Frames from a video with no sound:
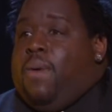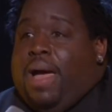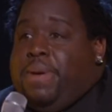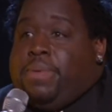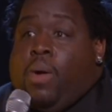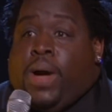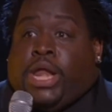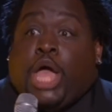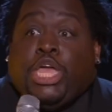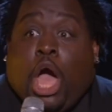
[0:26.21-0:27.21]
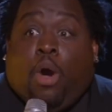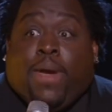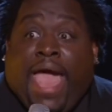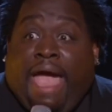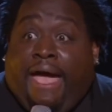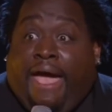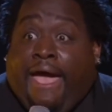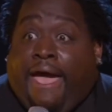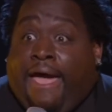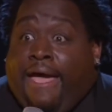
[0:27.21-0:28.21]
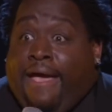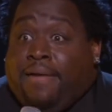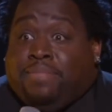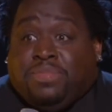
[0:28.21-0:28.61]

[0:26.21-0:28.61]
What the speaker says: White people don't want to, are you okay?